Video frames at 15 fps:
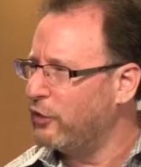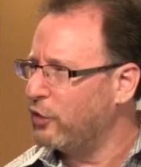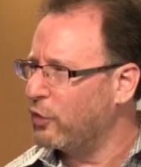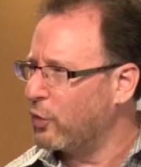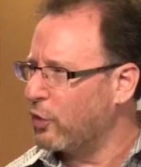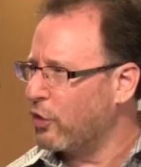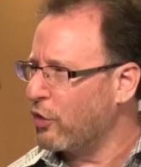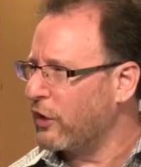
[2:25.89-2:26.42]

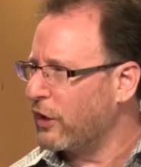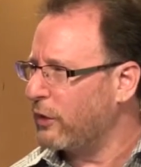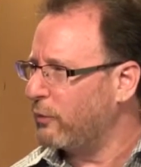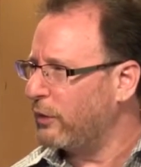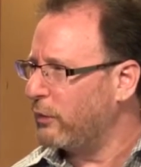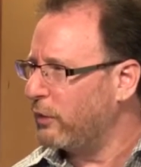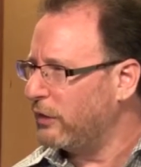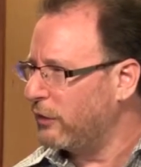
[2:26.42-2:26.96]
your work and
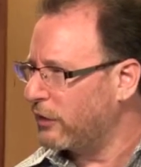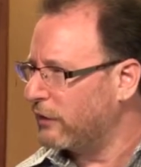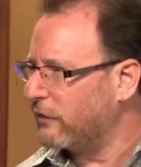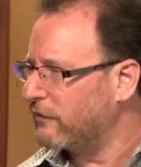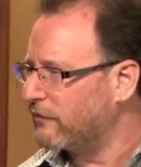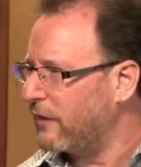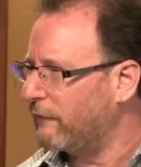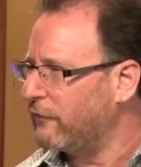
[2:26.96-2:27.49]
we look at
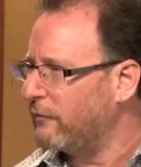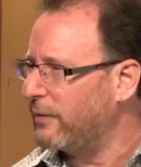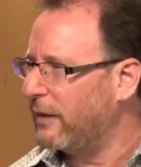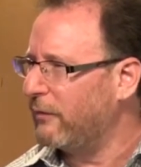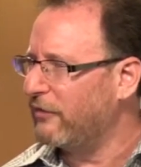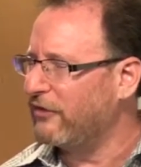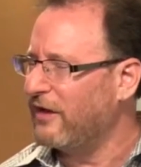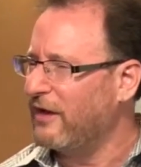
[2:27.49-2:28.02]
the stuff you
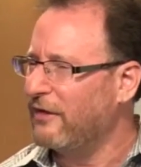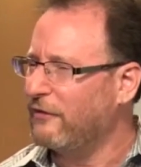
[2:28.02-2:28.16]
publish,